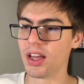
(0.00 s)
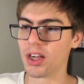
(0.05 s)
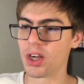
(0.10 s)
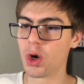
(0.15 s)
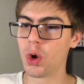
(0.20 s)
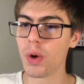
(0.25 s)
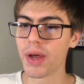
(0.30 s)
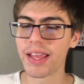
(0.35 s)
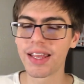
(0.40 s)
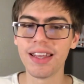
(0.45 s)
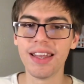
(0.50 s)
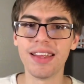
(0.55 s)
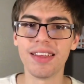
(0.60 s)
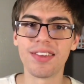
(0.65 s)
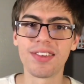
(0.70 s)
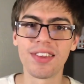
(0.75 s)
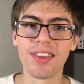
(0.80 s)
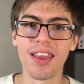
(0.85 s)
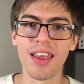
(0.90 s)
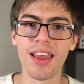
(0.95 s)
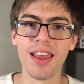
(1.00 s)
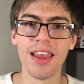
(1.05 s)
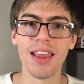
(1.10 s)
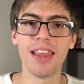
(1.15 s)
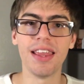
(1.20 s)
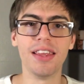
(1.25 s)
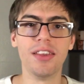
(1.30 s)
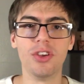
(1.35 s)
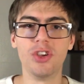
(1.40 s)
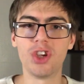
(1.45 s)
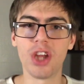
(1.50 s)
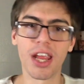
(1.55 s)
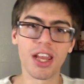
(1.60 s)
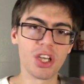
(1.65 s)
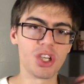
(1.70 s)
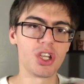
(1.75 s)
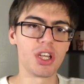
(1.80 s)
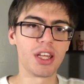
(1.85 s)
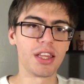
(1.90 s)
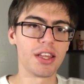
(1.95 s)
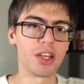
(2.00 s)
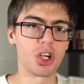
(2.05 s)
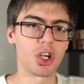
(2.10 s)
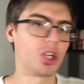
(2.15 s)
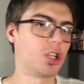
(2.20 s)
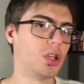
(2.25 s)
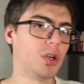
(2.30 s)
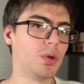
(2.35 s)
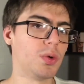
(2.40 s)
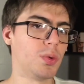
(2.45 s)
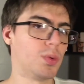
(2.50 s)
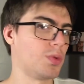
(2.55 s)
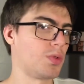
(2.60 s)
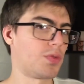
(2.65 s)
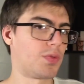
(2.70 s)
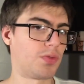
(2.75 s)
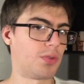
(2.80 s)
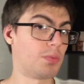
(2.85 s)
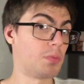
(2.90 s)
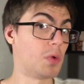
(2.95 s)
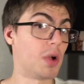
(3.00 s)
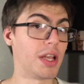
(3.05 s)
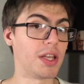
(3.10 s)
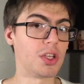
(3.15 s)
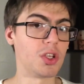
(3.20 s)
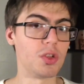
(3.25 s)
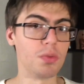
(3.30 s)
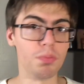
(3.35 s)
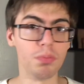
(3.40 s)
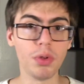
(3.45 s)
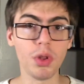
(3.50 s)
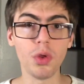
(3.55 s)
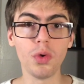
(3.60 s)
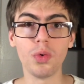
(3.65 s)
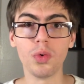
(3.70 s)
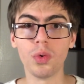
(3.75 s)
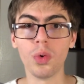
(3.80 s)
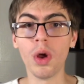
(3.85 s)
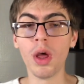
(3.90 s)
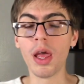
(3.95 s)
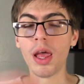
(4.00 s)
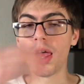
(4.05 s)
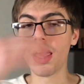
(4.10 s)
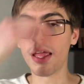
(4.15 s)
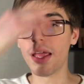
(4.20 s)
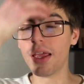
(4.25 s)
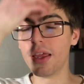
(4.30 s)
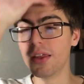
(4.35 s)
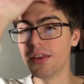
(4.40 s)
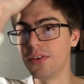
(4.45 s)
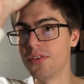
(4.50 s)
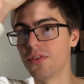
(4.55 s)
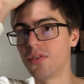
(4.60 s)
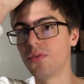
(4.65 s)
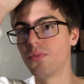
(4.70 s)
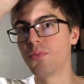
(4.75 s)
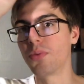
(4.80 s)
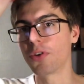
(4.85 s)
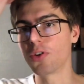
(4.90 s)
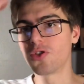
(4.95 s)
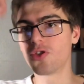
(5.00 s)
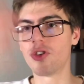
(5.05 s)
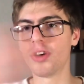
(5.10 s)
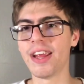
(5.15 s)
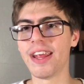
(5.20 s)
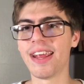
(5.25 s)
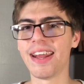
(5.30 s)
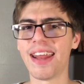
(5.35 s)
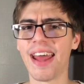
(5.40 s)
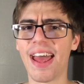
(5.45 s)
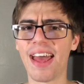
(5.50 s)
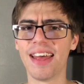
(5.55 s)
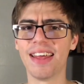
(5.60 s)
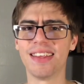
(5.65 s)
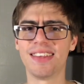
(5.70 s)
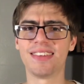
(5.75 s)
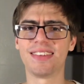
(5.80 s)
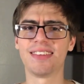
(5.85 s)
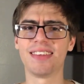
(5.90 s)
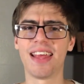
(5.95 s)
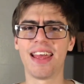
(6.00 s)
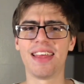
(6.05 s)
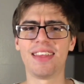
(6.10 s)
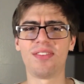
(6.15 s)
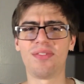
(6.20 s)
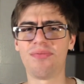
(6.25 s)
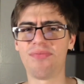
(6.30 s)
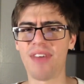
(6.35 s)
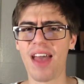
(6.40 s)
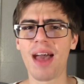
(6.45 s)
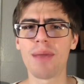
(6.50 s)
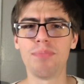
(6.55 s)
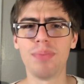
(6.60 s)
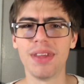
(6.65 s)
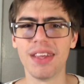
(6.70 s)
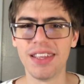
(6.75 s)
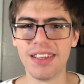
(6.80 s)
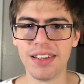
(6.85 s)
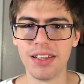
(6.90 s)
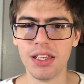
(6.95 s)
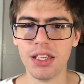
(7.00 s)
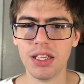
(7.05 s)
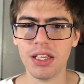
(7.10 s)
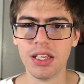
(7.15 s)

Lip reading: quickness in changing their clothes from red to blue is portrayed as vapid,